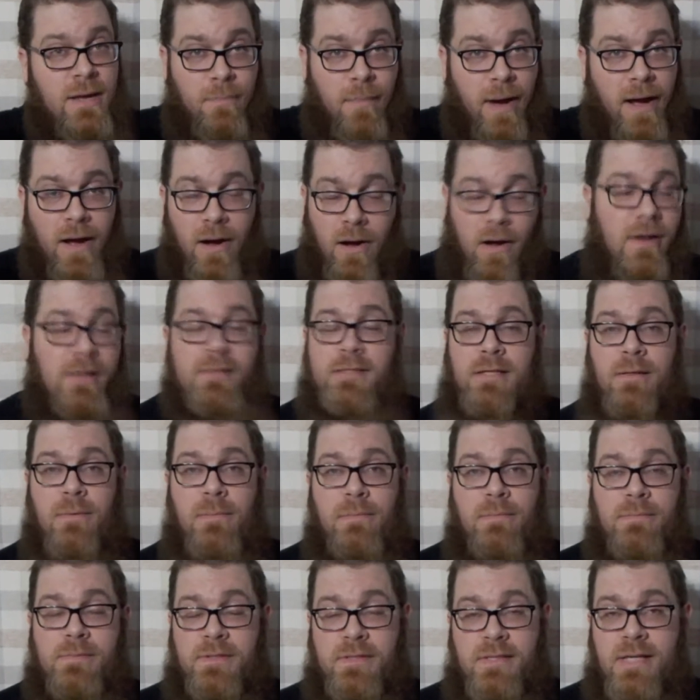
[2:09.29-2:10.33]
my awesome
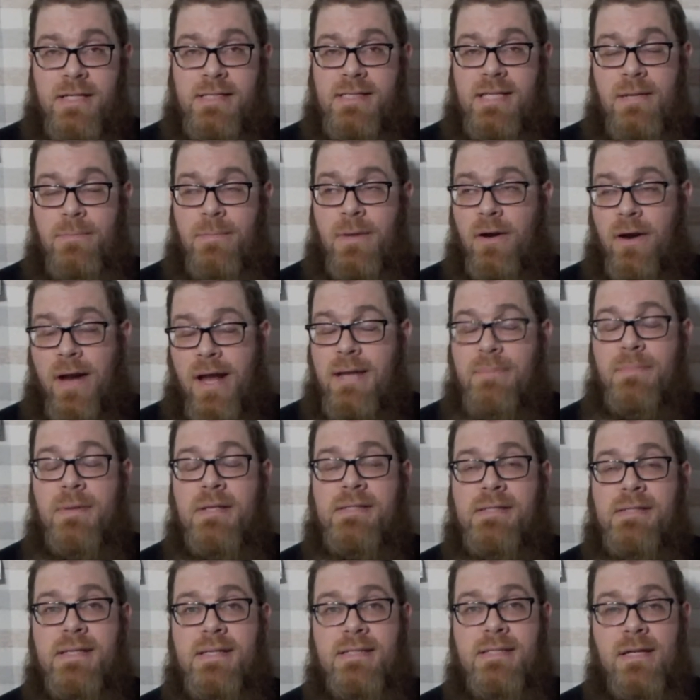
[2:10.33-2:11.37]
16-bit or
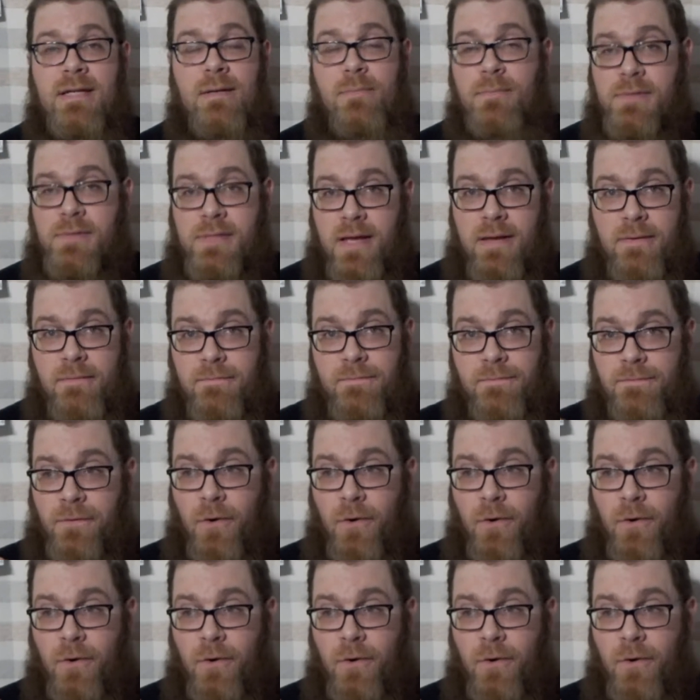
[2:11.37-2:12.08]
8-bit systems in